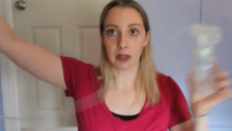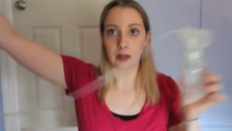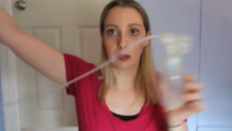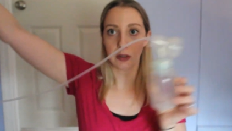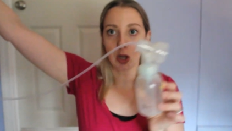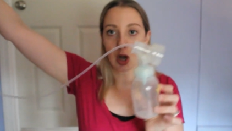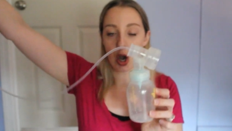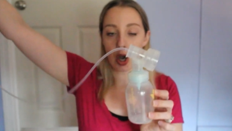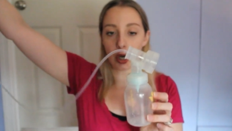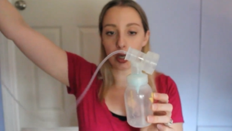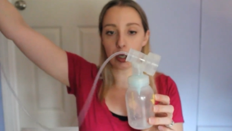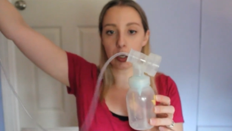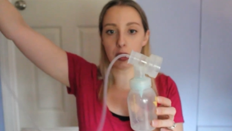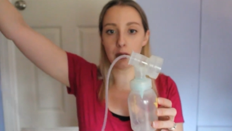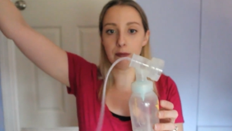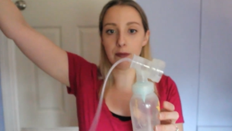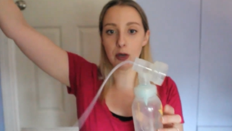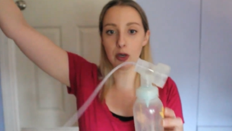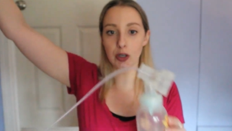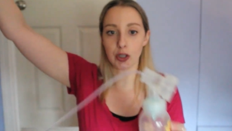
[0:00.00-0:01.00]

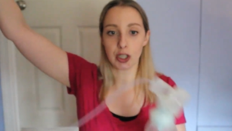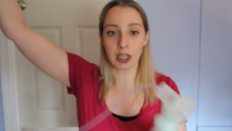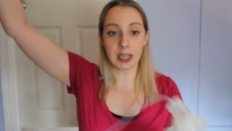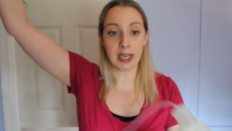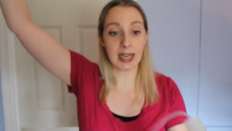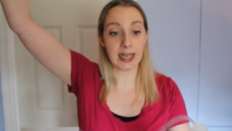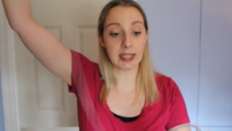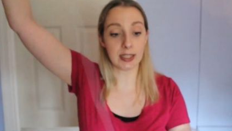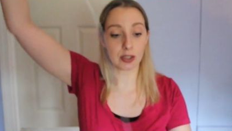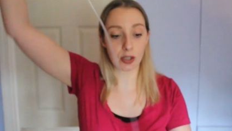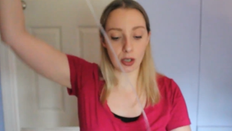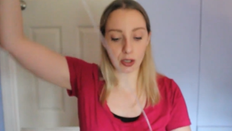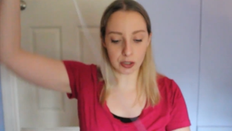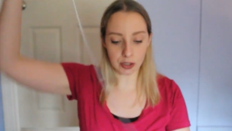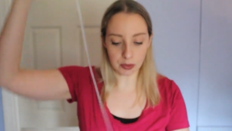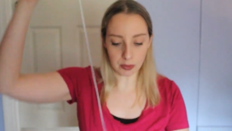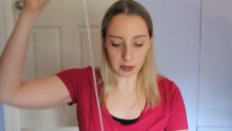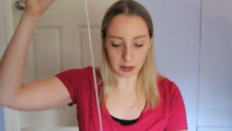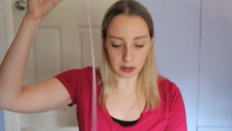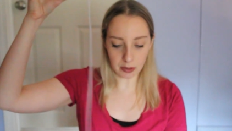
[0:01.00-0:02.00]
longer version, and it's
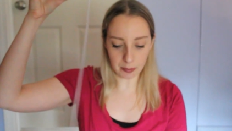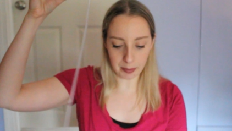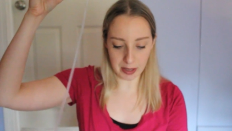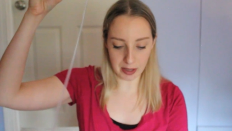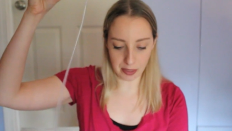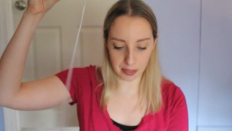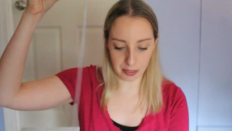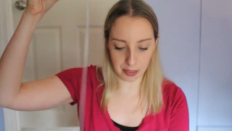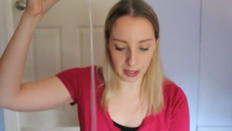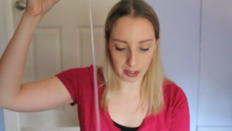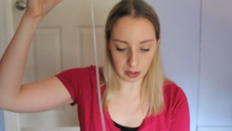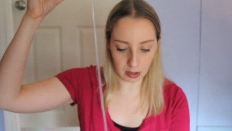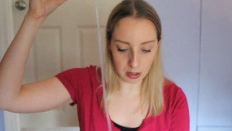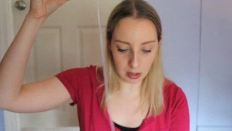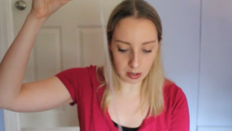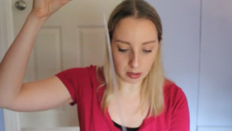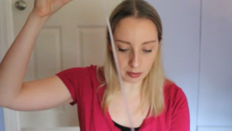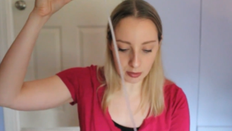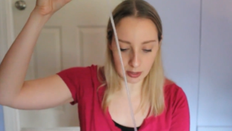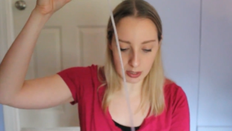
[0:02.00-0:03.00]
also a little bit thicker.